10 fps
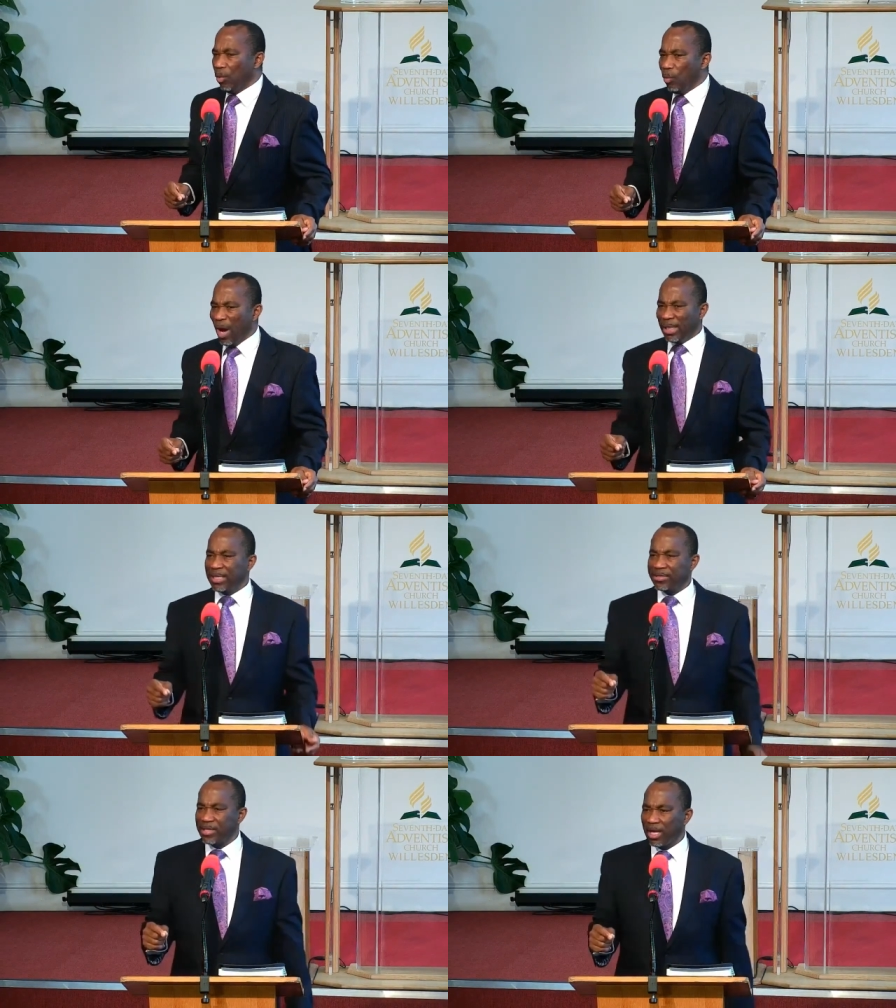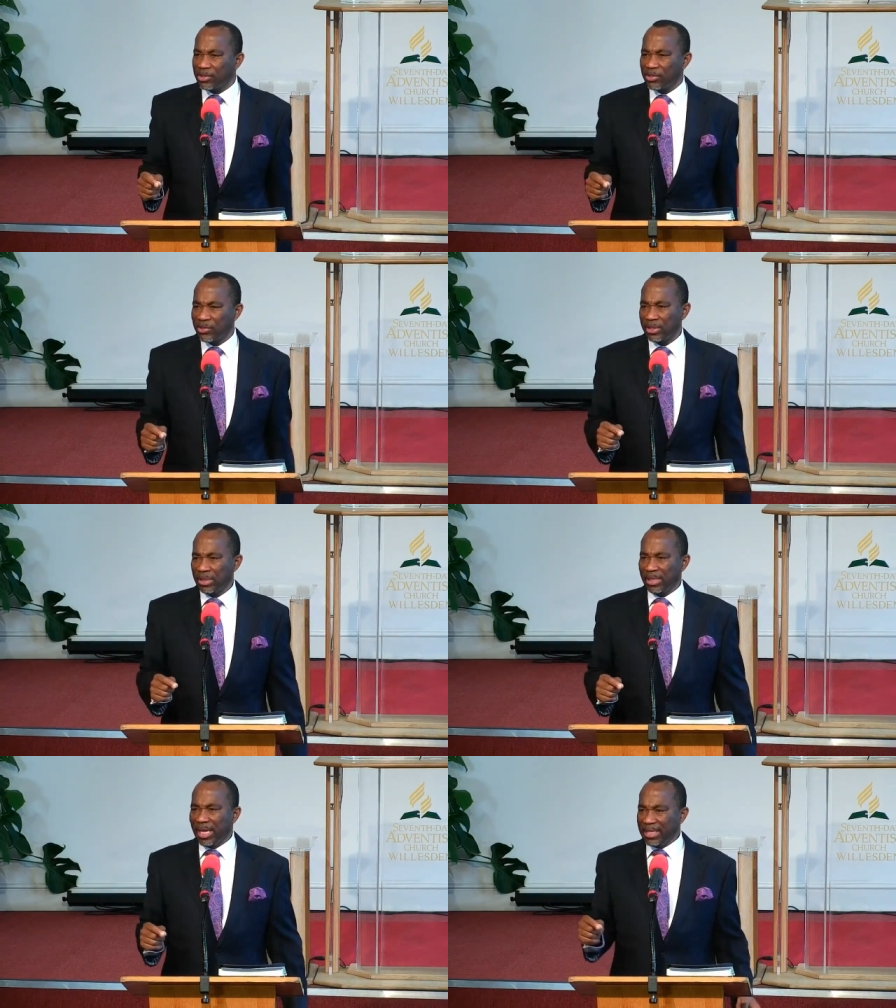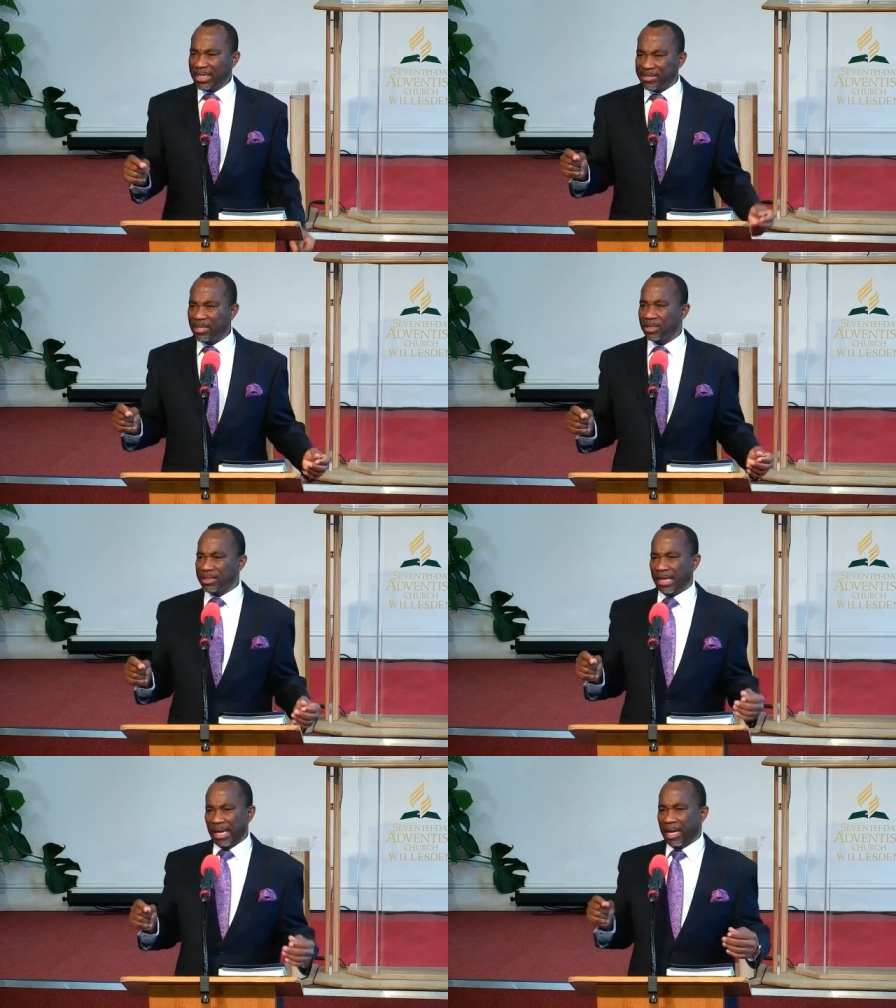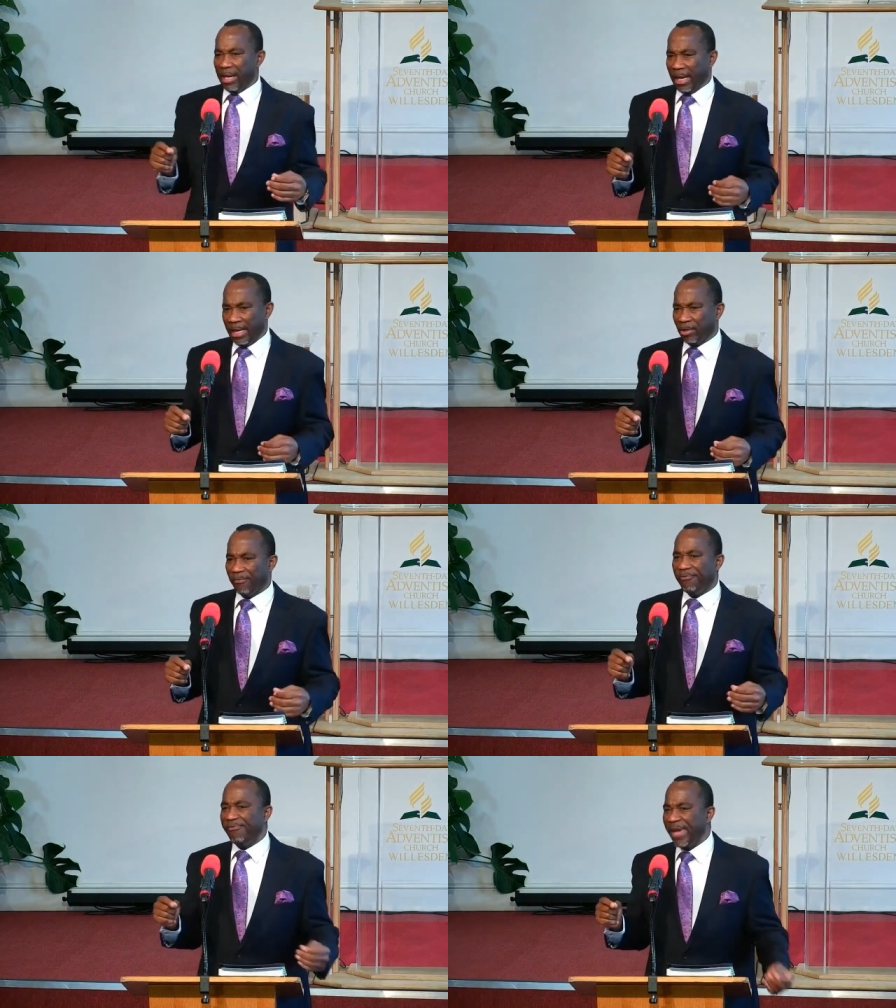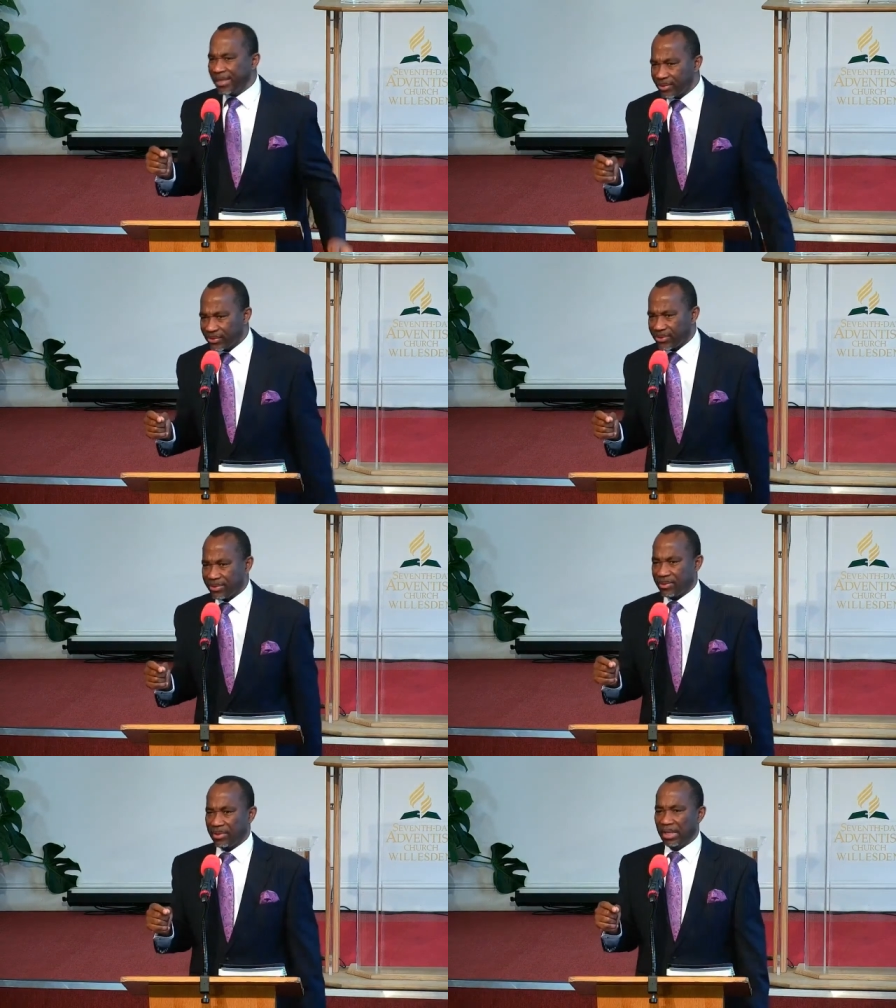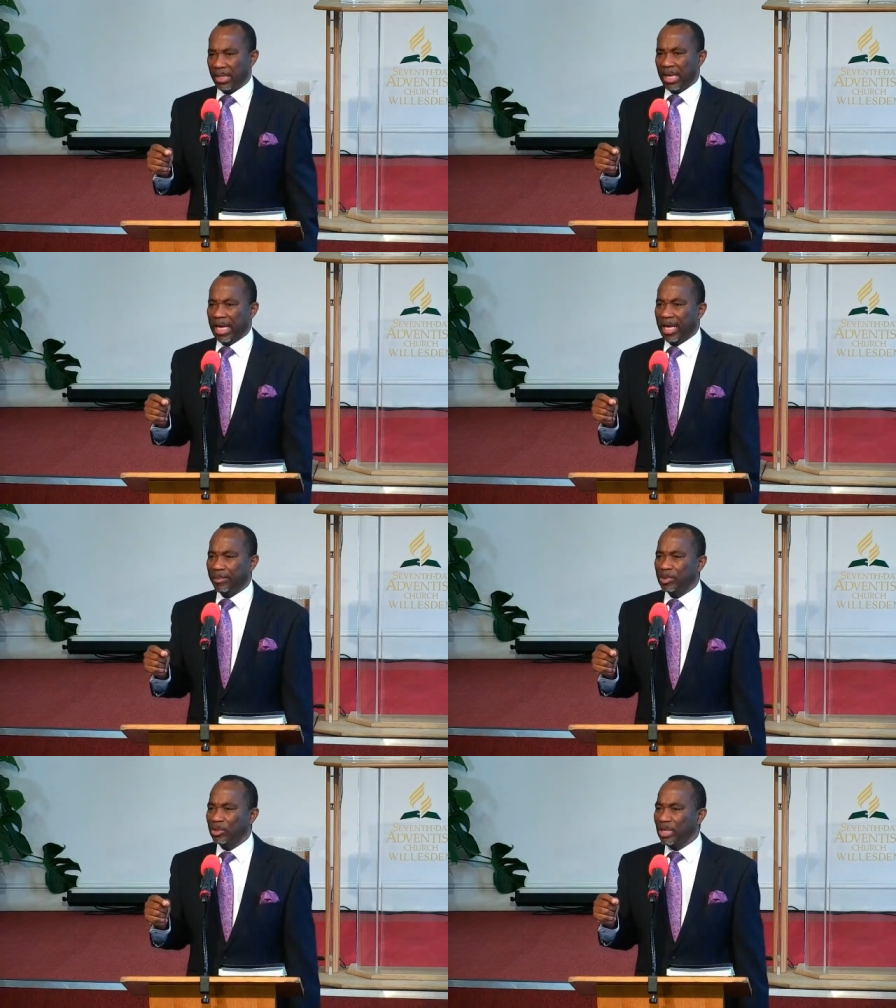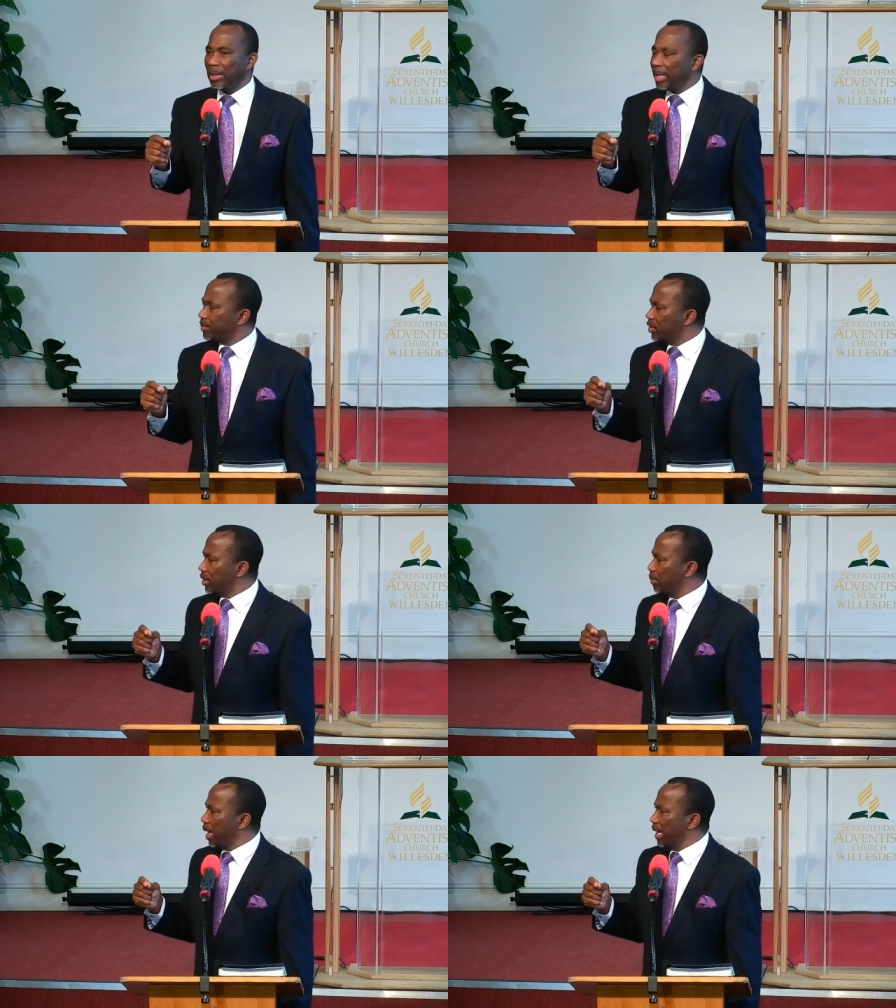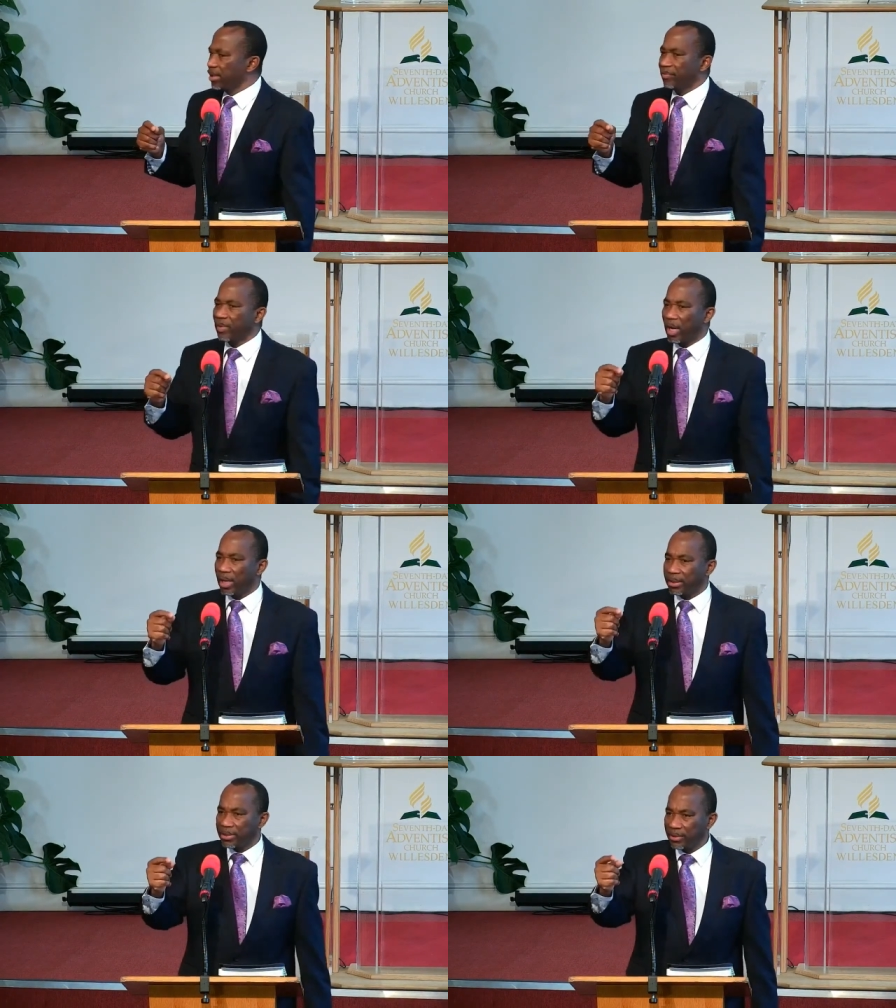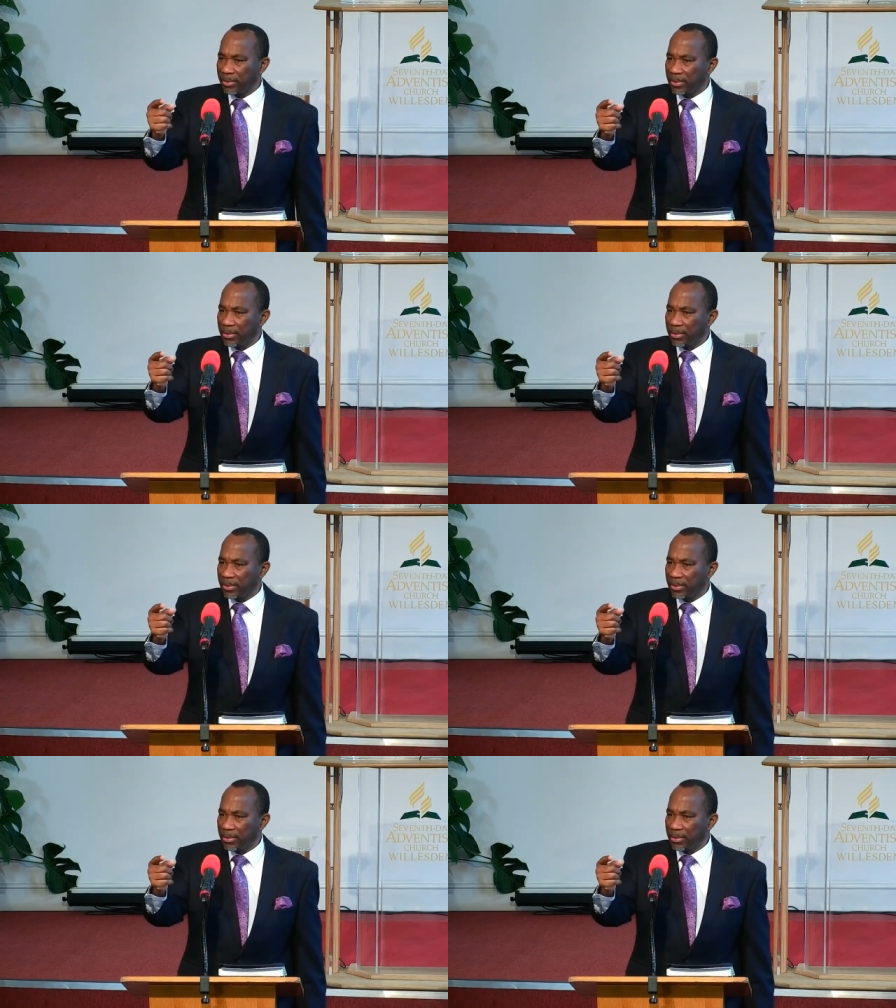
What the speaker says: What is such, that is such an offense to the mind of God?